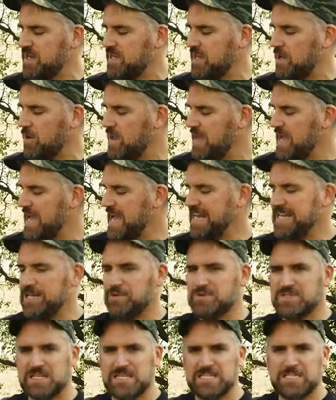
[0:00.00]
video and
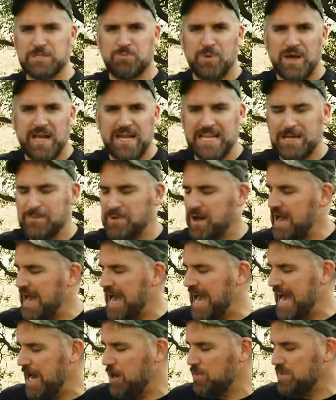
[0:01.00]
he was explaining about
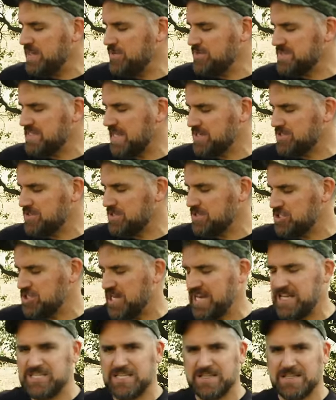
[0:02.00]
how he was actually
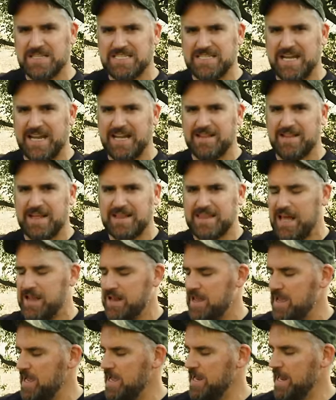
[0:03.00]
changing the setting like
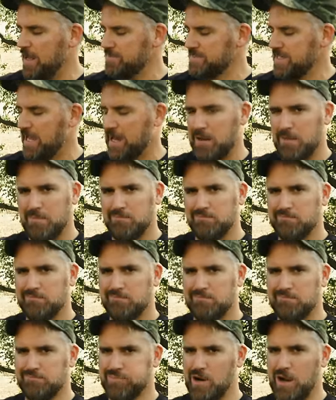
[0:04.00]
that. And I was like,
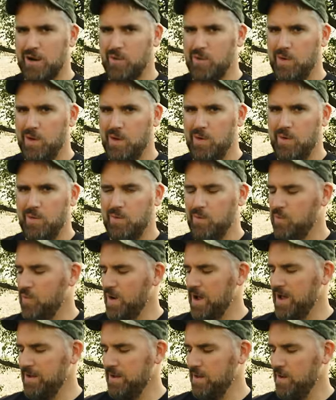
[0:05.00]
bro,
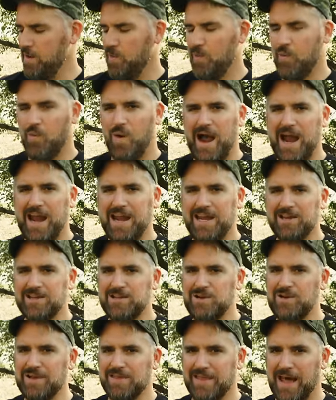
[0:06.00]
why, why are you
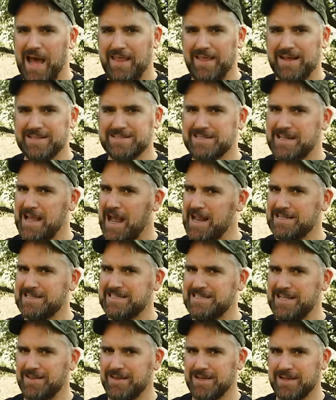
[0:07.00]
doing that? That's kind of
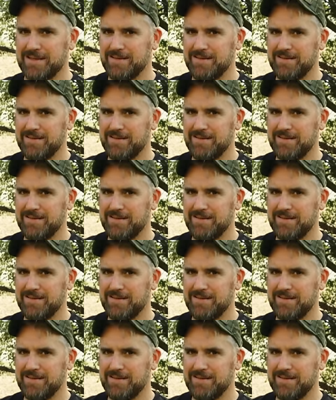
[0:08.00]
silly.